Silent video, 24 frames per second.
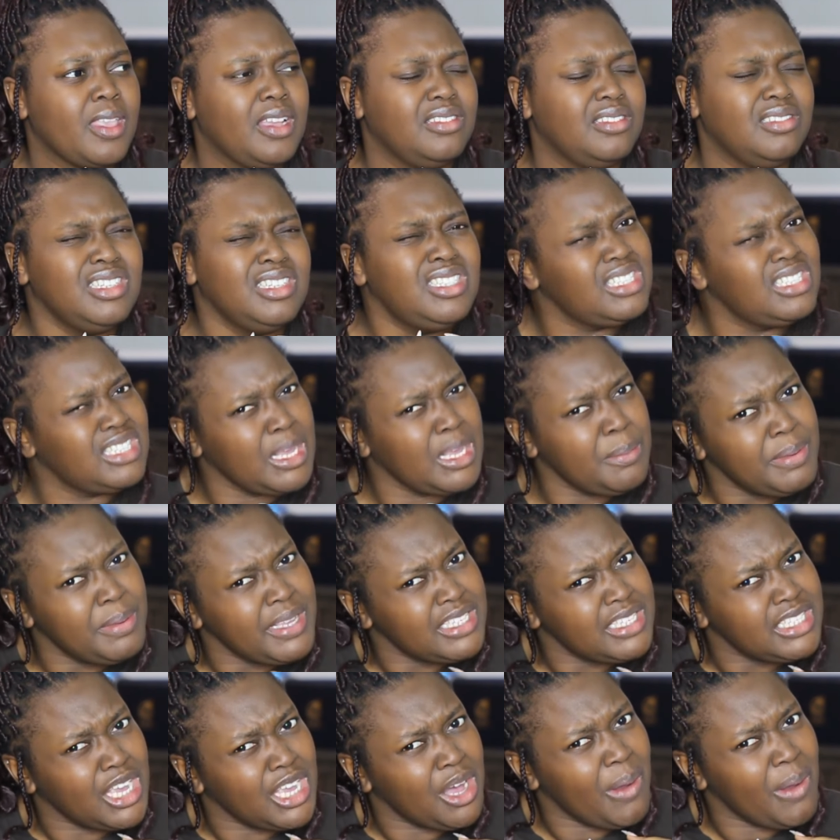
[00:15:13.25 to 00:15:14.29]
Did she say
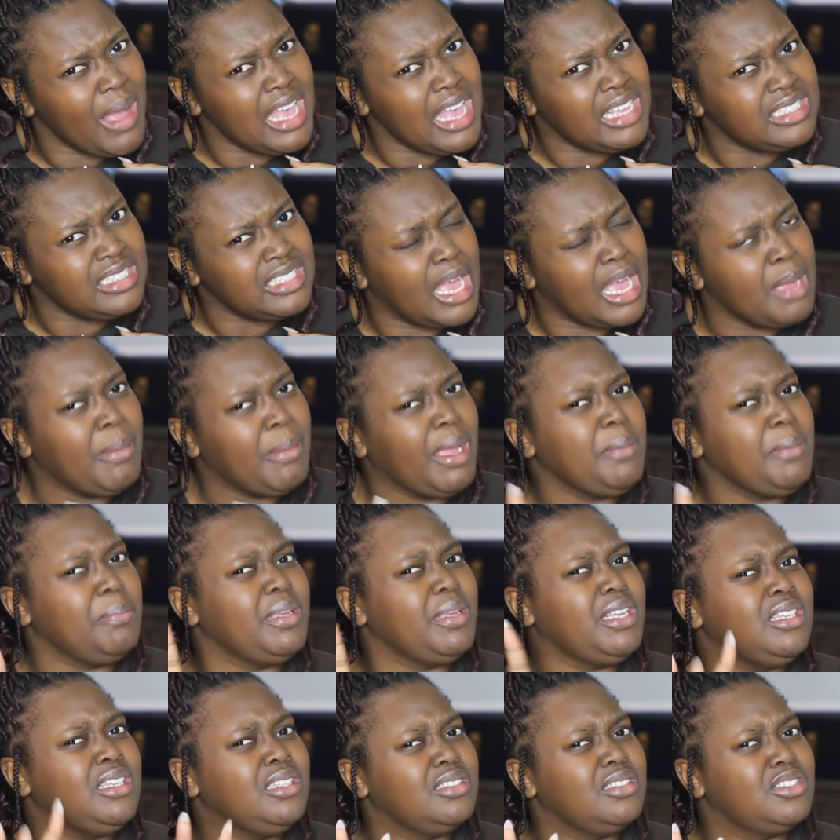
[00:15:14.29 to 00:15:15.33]
PCOS? I might
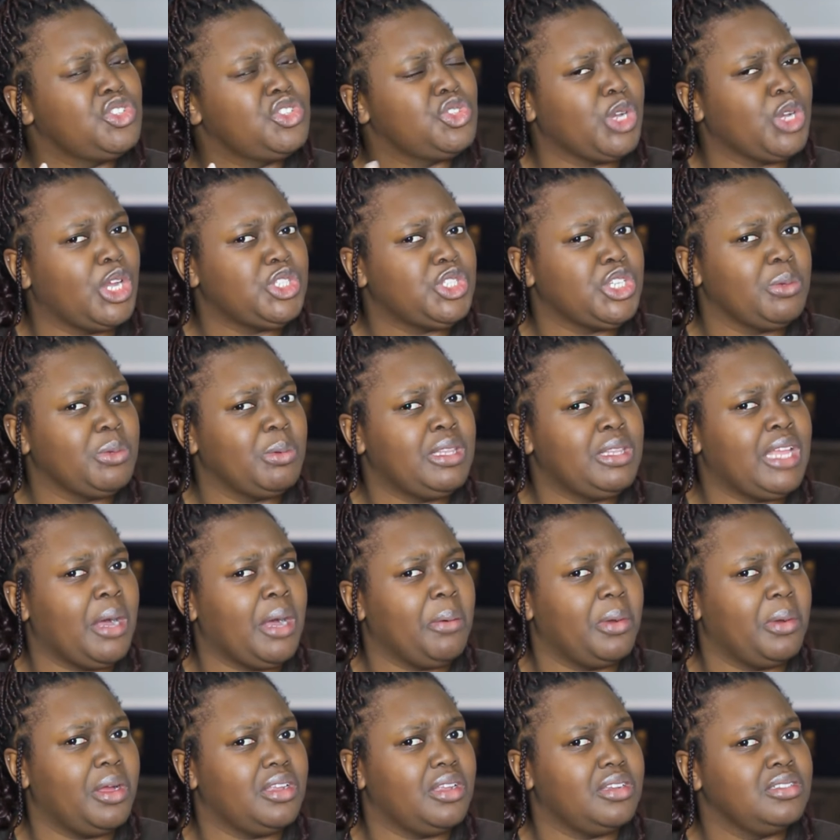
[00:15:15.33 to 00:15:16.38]
be stretching with that
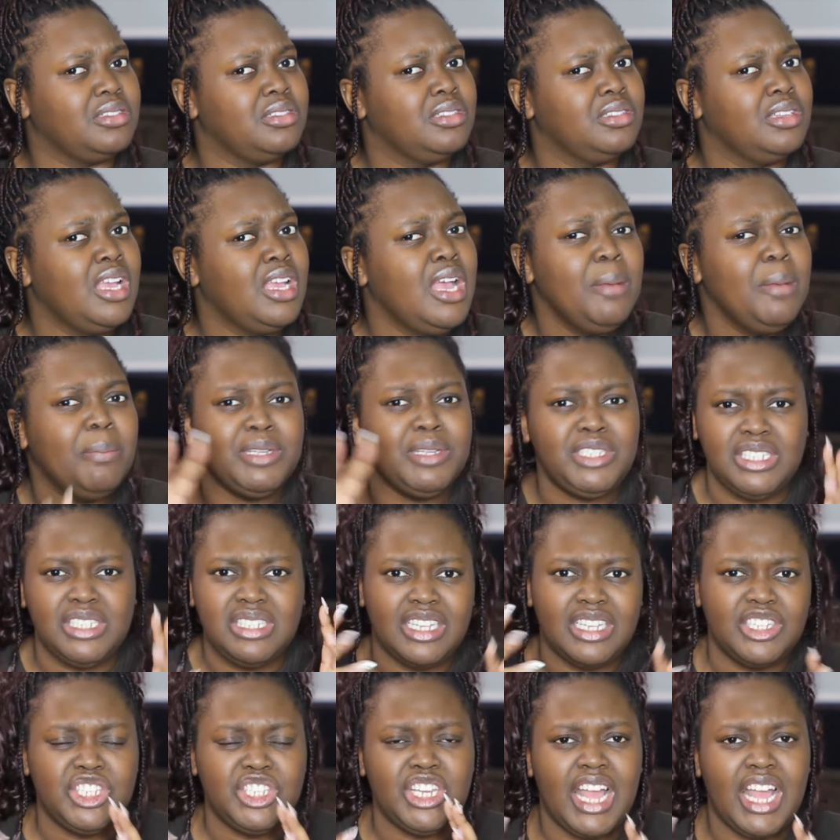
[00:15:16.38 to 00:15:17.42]
one. But she
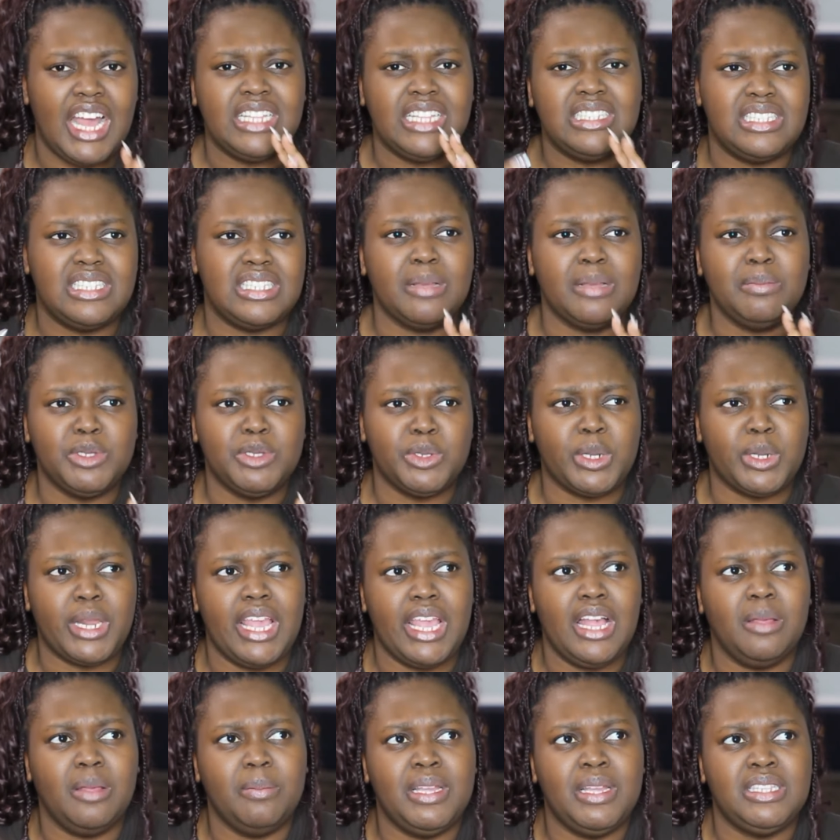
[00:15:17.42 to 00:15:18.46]
said she had some sort of
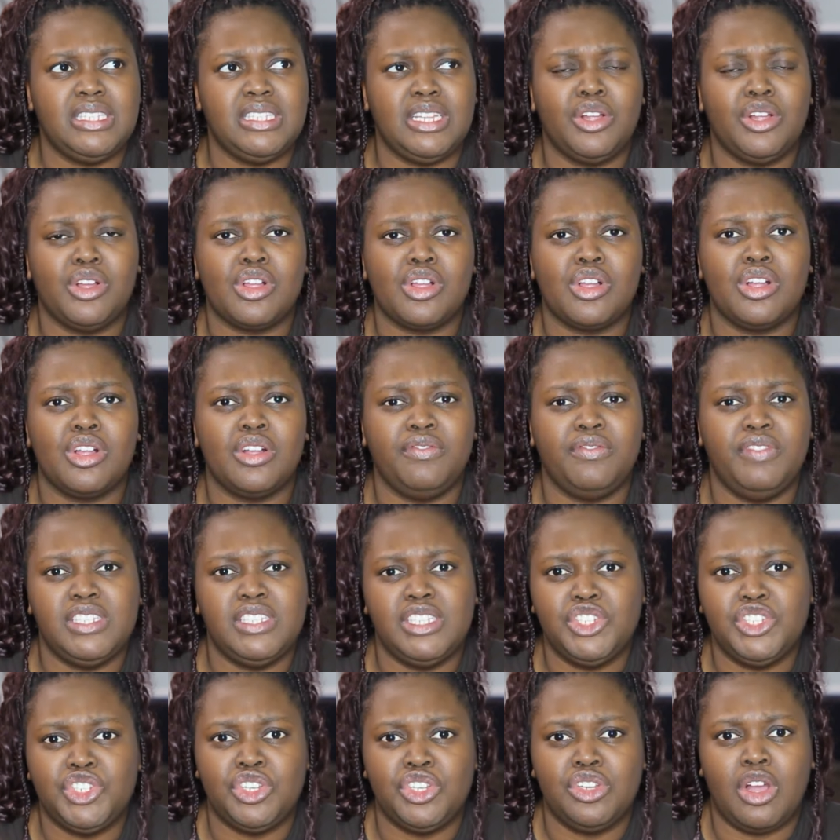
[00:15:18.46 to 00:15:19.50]
ailments, and her
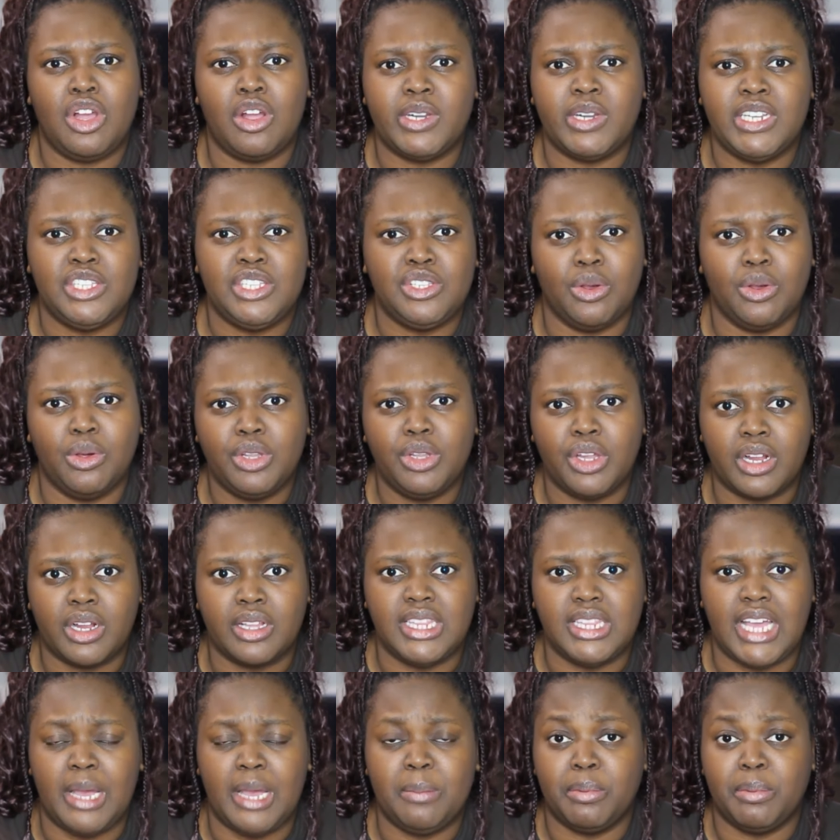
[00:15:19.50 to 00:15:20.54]
physician already told her
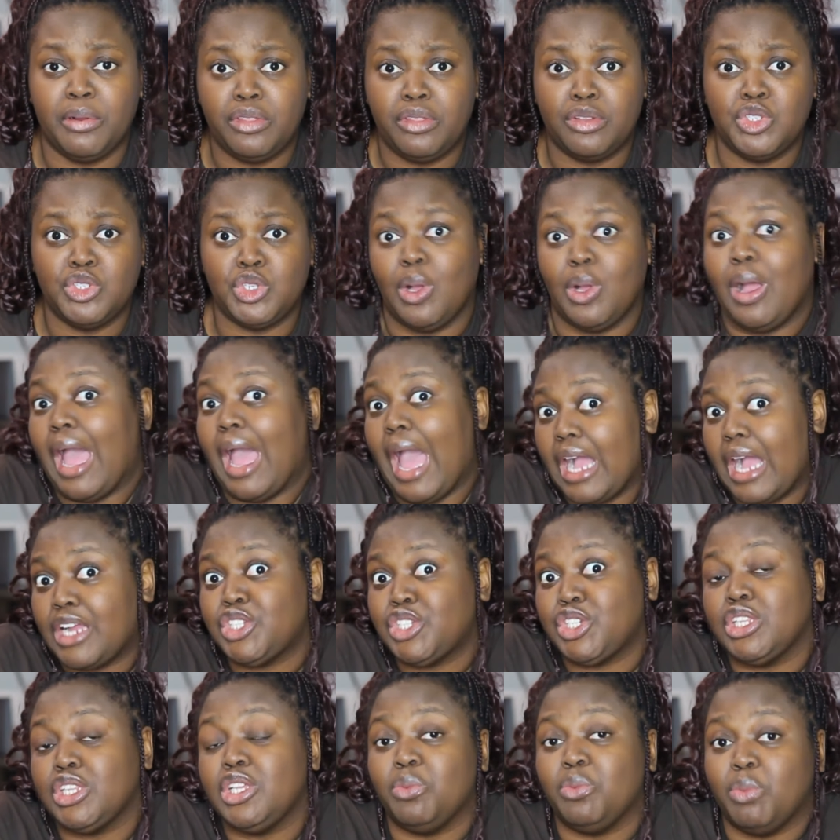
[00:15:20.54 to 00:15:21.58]
that birth control
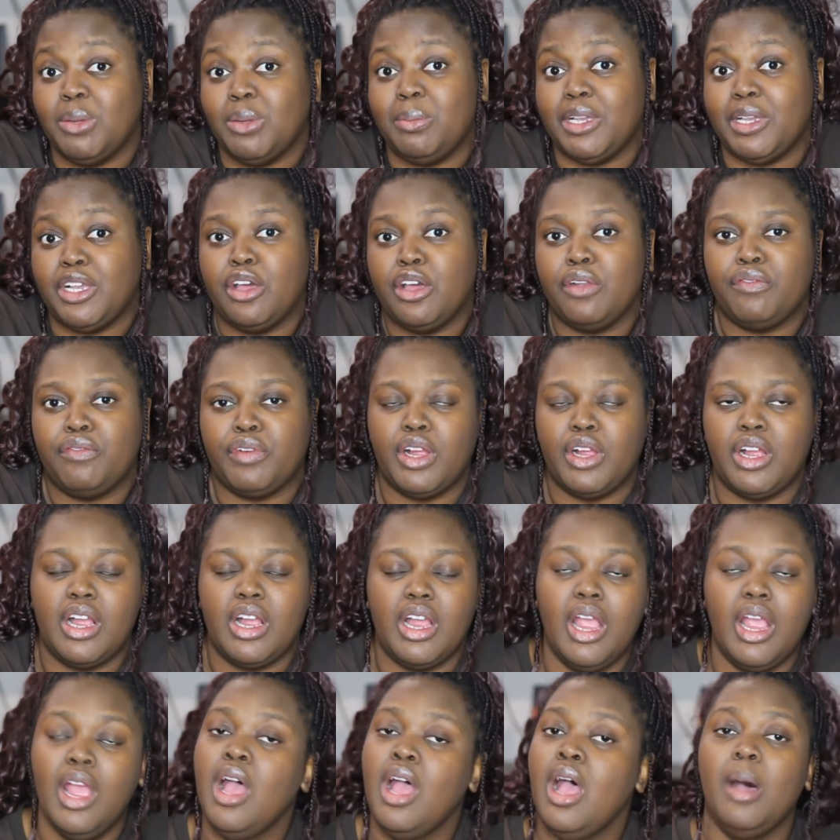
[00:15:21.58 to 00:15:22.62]
actually would be good for
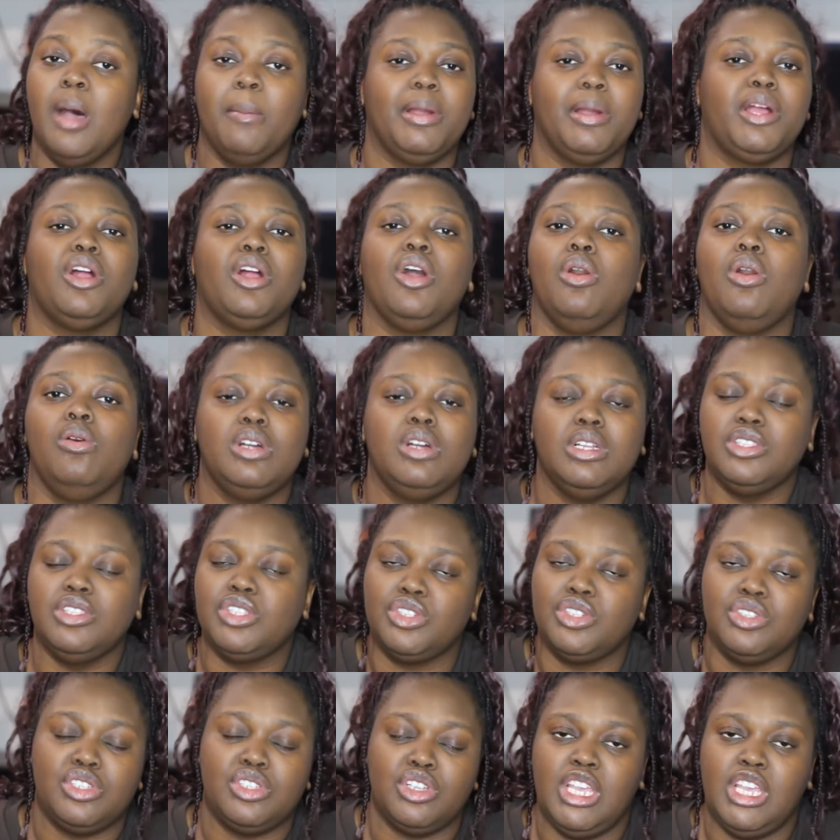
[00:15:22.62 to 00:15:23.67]
her, but her own
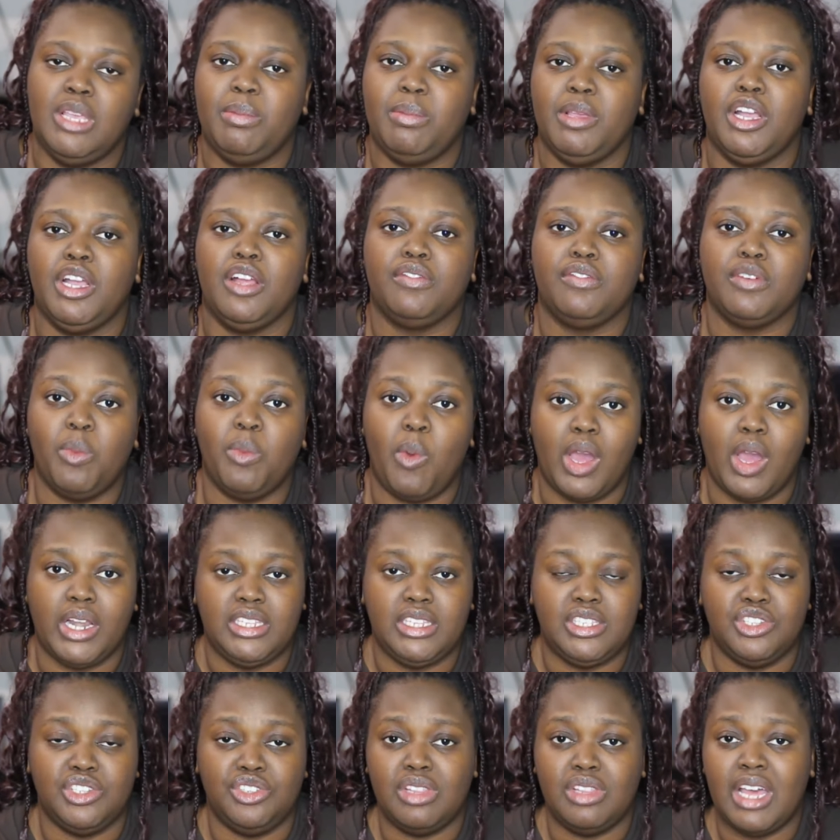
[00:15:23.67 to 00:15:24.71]
concerns are keeping her from wanting
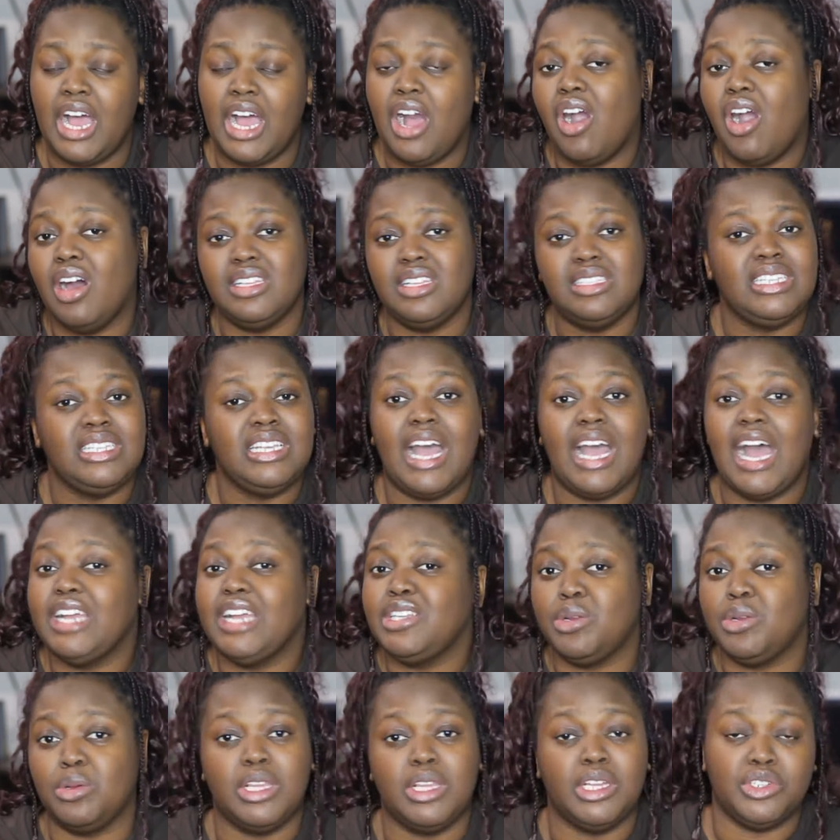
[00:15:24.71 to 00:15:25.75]
to do that. Honestly, I
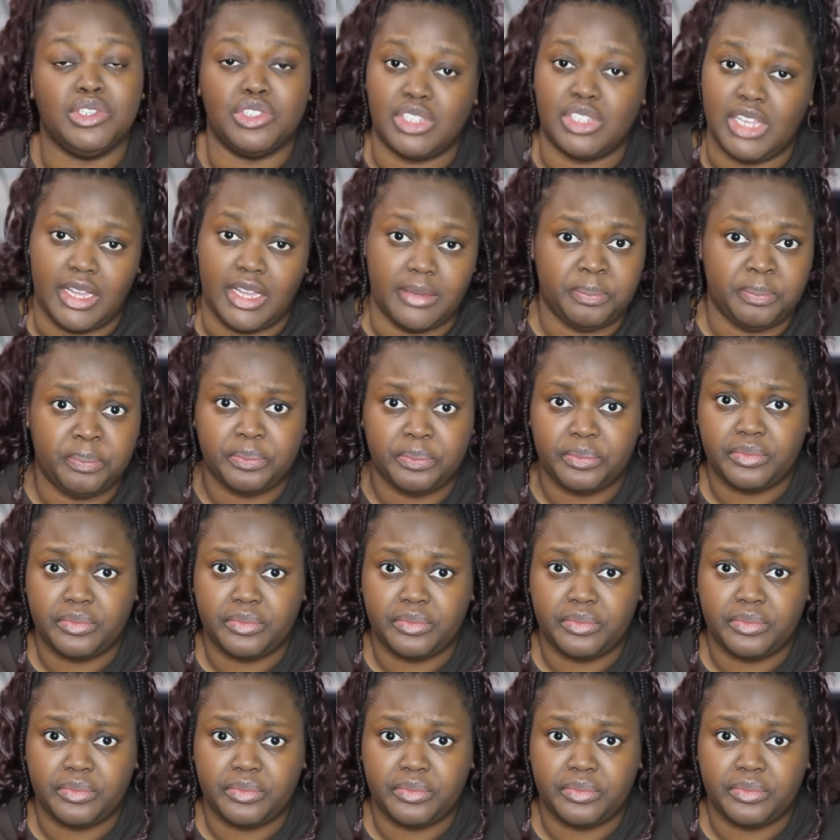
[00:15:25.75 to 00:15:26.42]
totally understand.